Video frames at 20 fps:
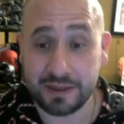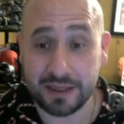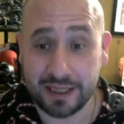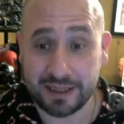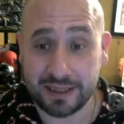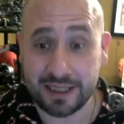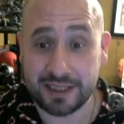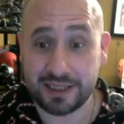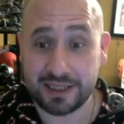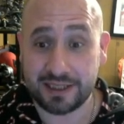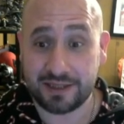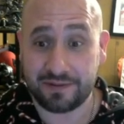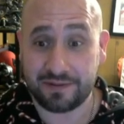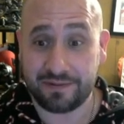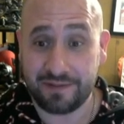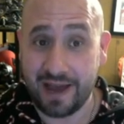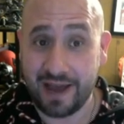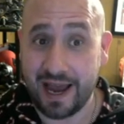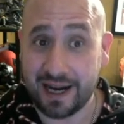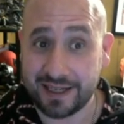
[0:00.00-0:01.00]
Like, that's just a
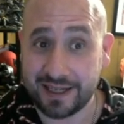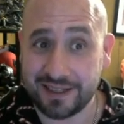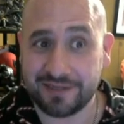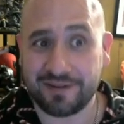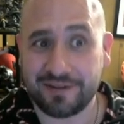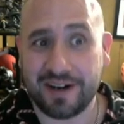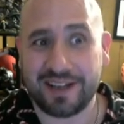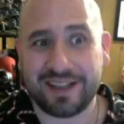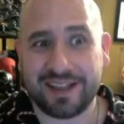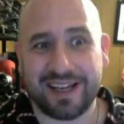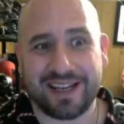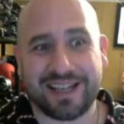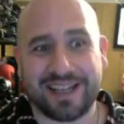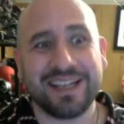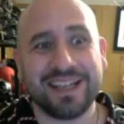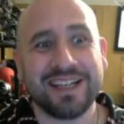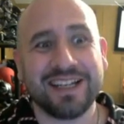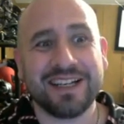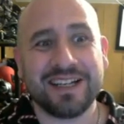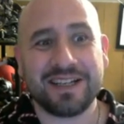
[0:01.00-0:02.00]
fact, right? Like,
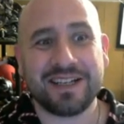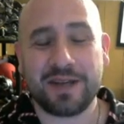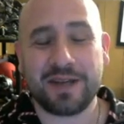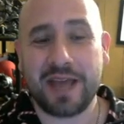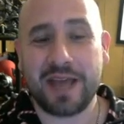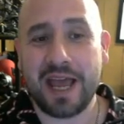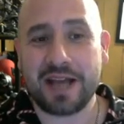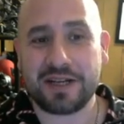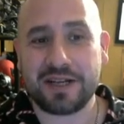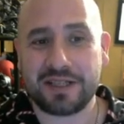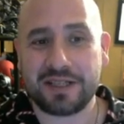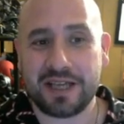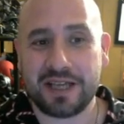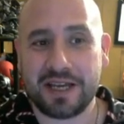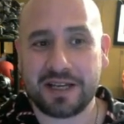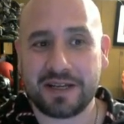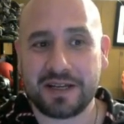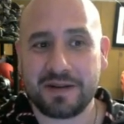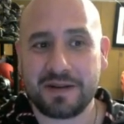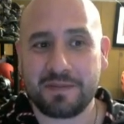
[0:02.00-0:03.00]
you can't just
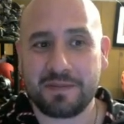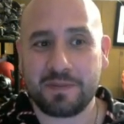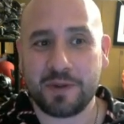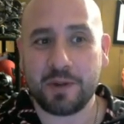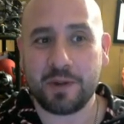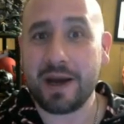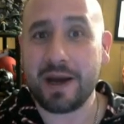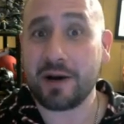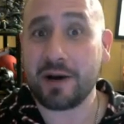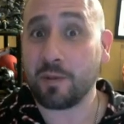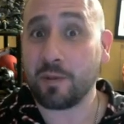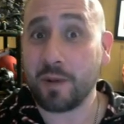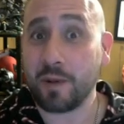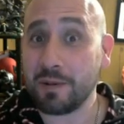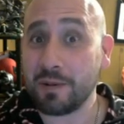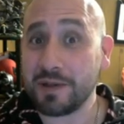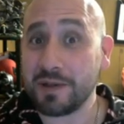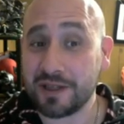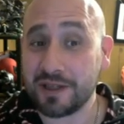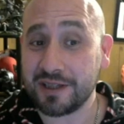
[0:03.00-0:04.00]
no matter
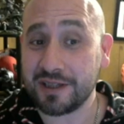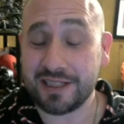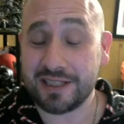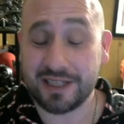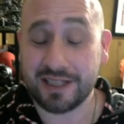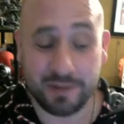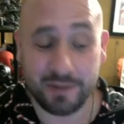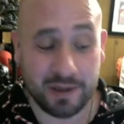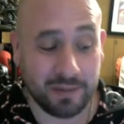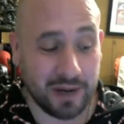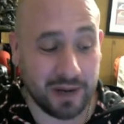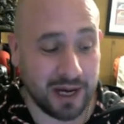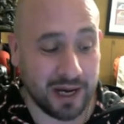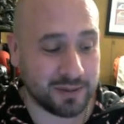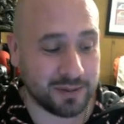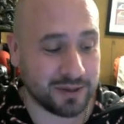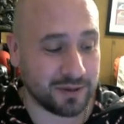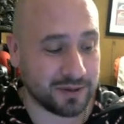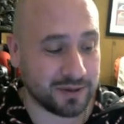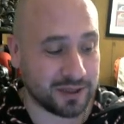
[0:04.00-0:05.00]
where we start the list, is going to be a
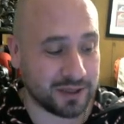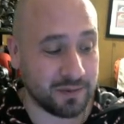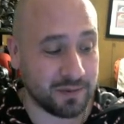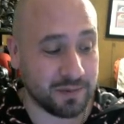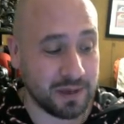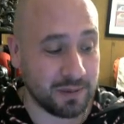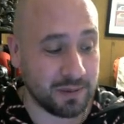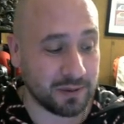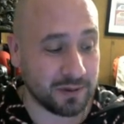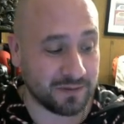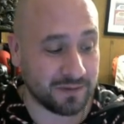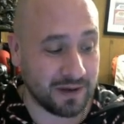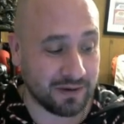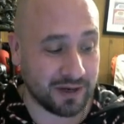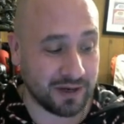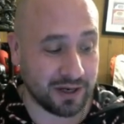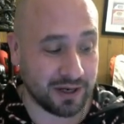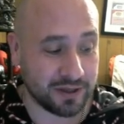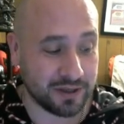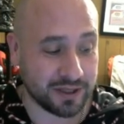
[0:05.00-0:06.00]
bottom. So some of people's
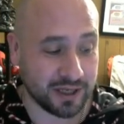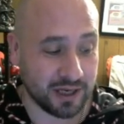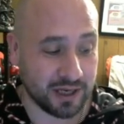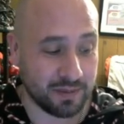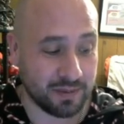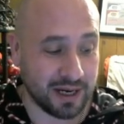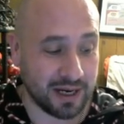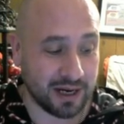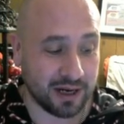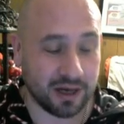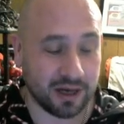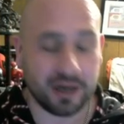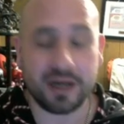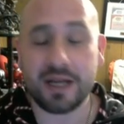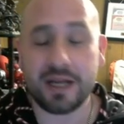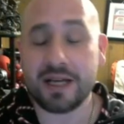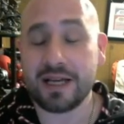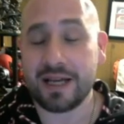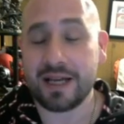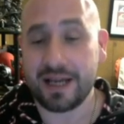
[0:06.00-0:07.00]
favorite heroes are going to be here
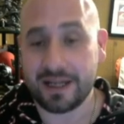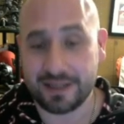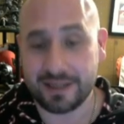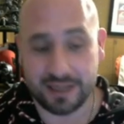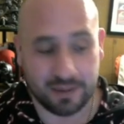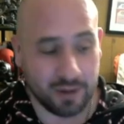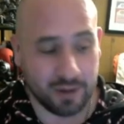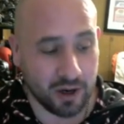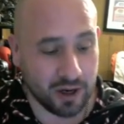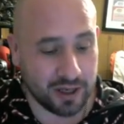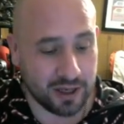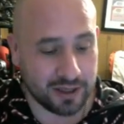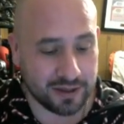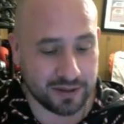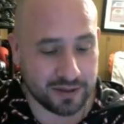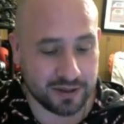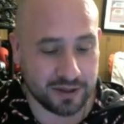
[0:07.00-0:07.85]
and some aren't.